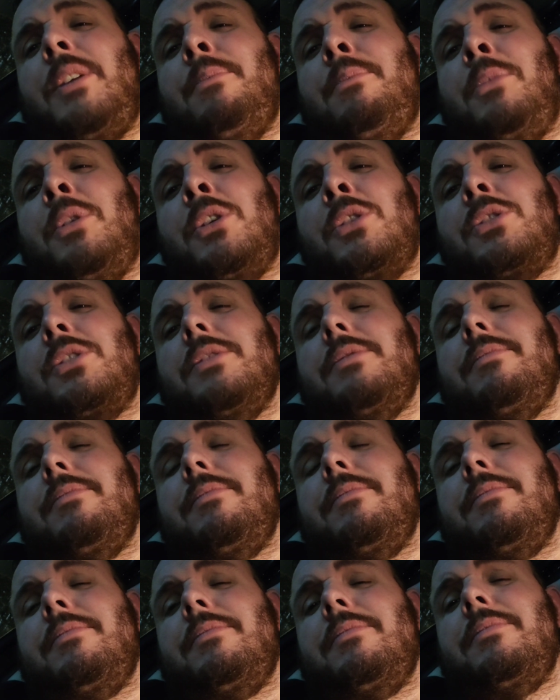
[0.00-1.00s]
But
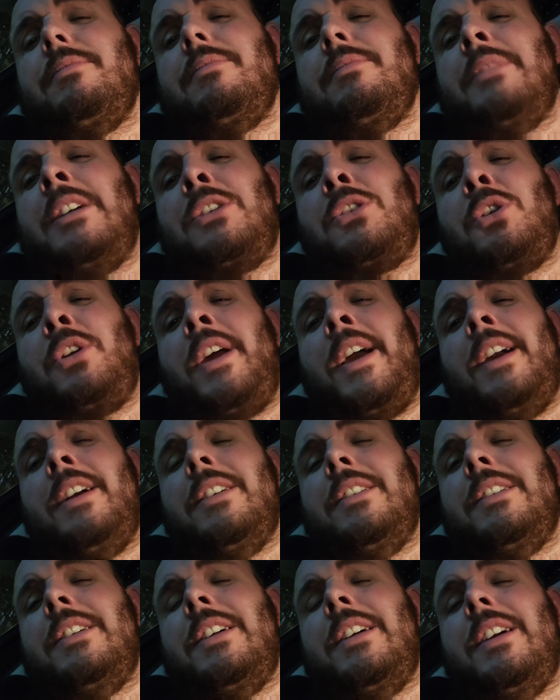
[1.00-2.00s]
I've done
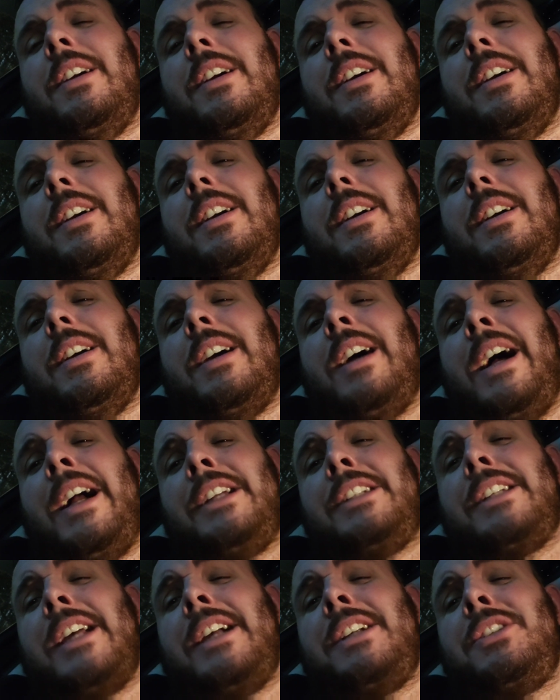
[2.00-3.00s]
it.
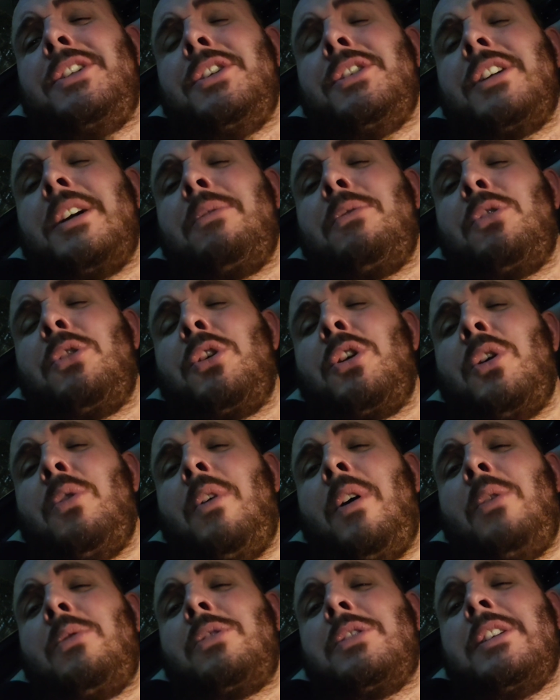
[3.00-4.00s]
I said, just I'm going to
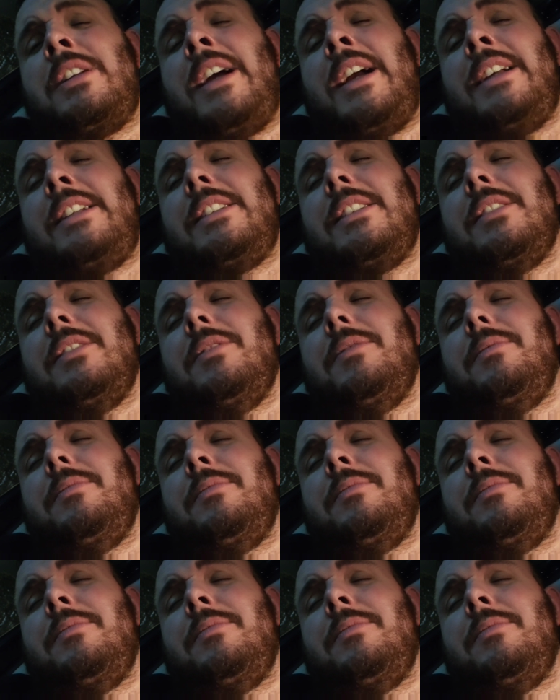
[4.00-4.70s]
go out tonight,